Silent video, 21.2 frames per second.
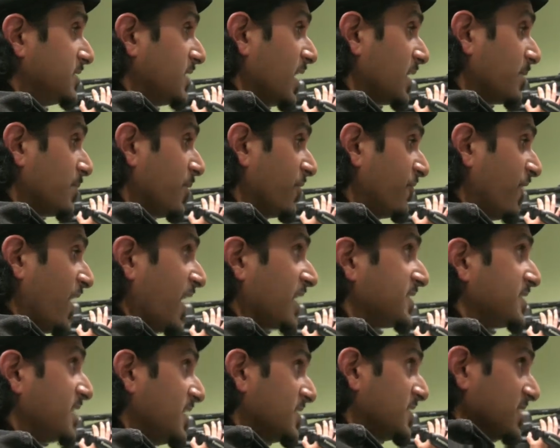talking about
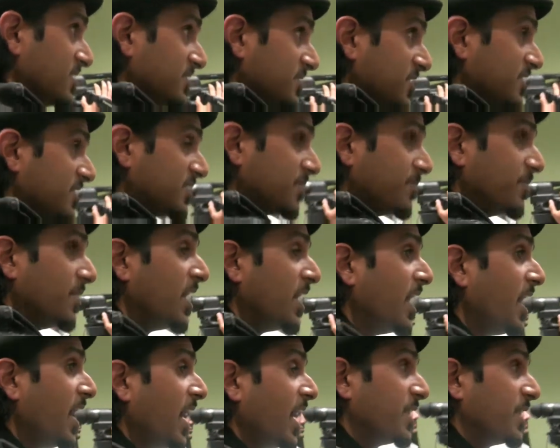vaccines and the system,
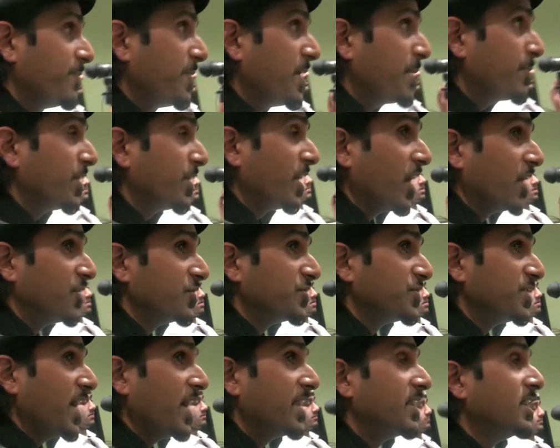and the people that
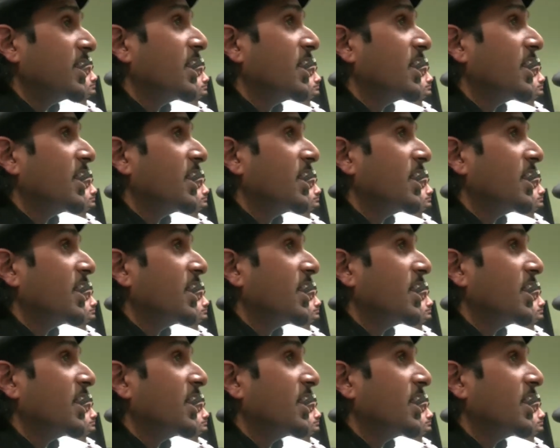understand